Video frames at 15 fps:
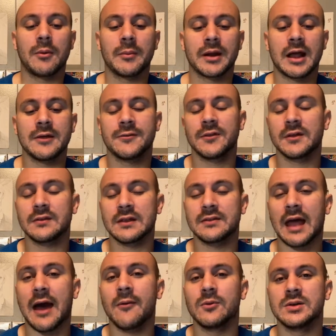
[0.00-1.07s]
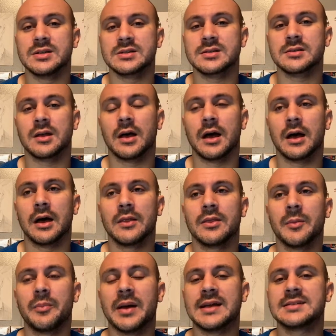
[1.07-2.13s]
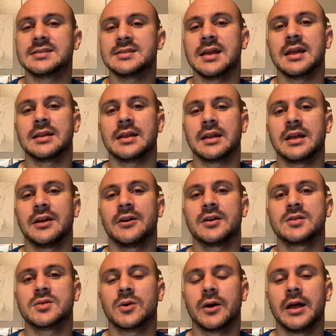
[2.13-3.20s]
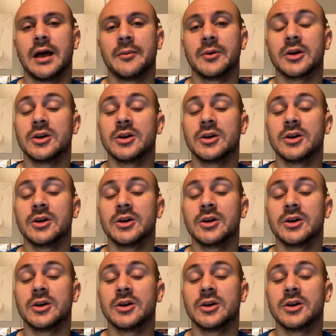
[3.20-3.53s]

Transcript: And I think that was the best thing that Akira Toriyama